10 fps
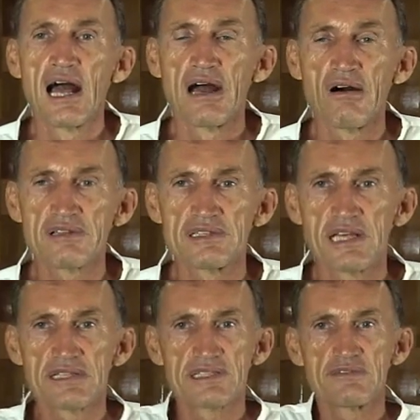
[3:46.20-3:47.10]
on. Or the
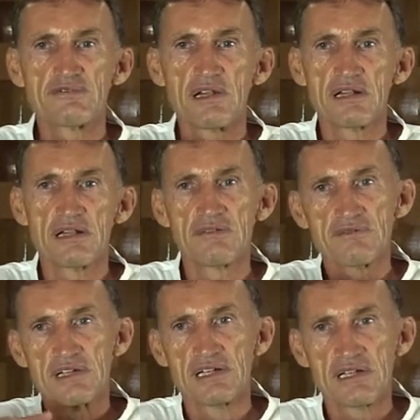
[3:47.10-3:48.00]
negative
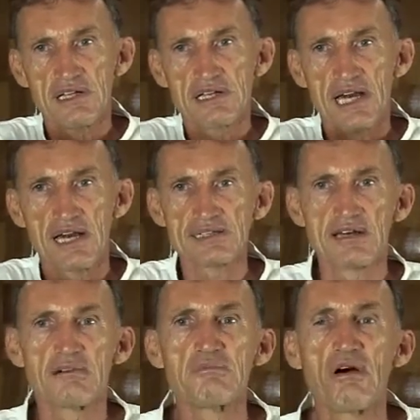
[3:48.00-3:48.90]
will
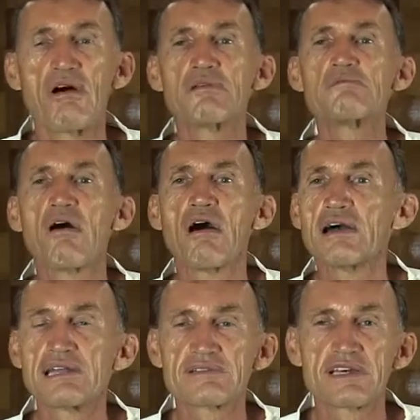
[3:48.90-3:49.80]
gather more and more
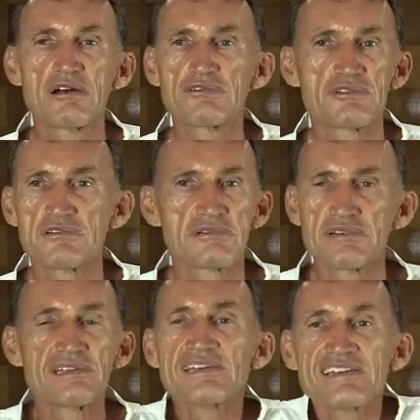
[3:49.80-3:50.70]
inside of you.
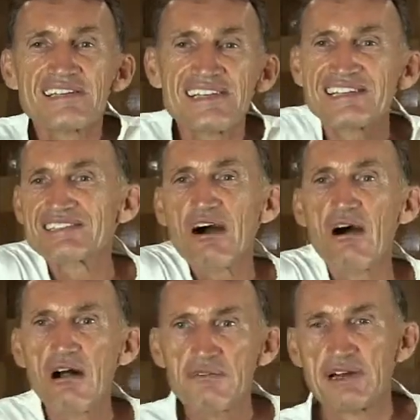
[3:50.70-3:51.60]
It's
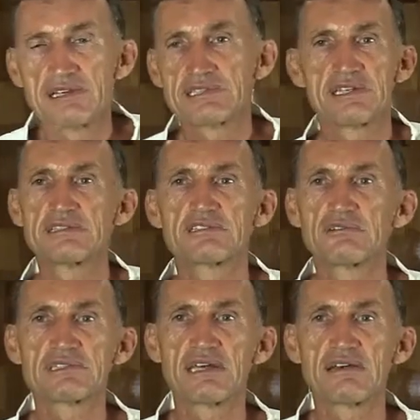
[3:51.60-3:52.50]
always. And
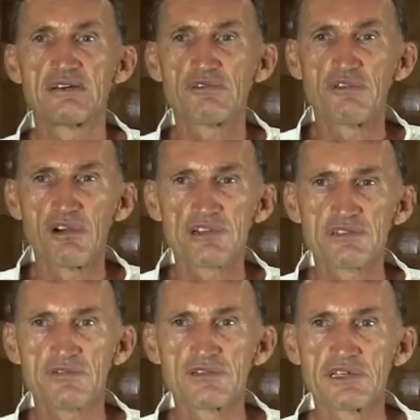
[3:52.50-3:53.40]
so the
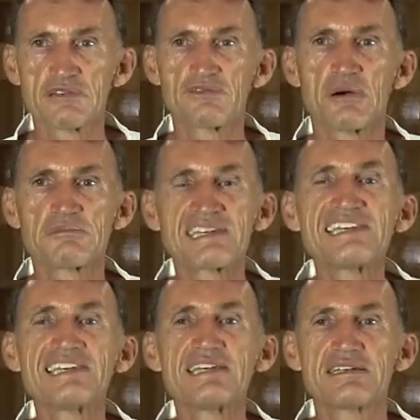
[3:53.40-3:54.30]
philosophy from
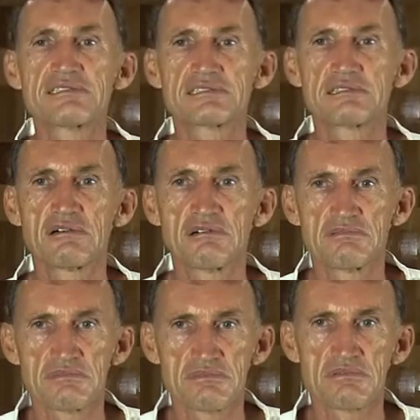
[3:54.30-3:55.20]
the East
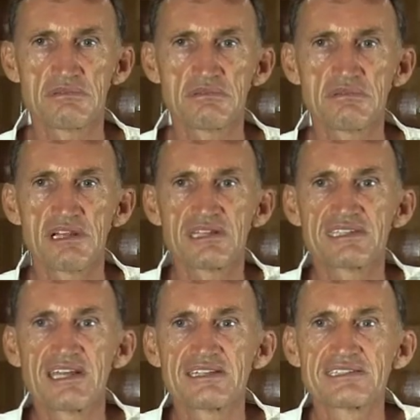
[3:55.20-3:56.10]

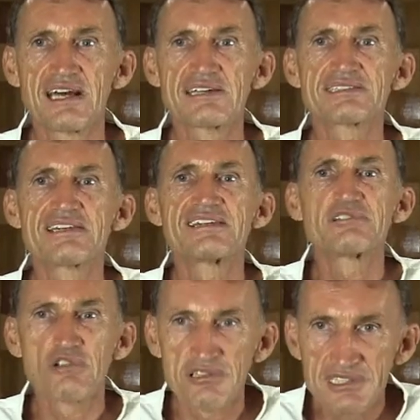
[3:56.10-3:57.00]
tells us
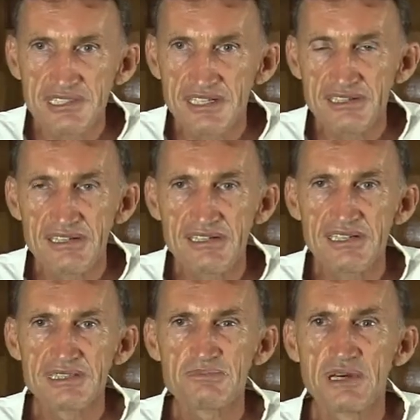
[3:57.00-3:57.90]
not thinking
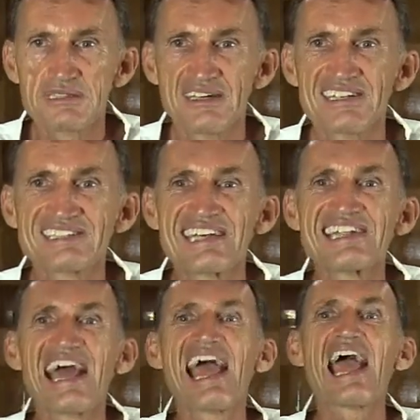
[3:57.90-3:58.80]
is better than
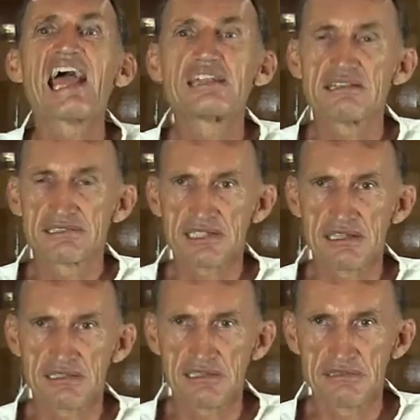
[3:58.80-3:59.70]
any
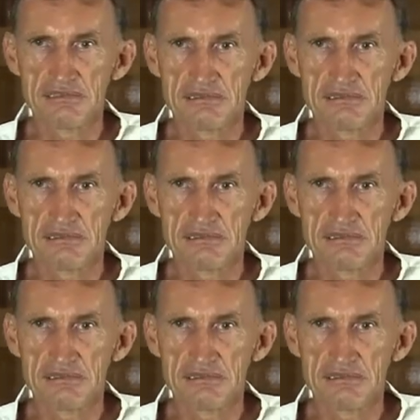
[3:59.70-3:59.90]
thinking.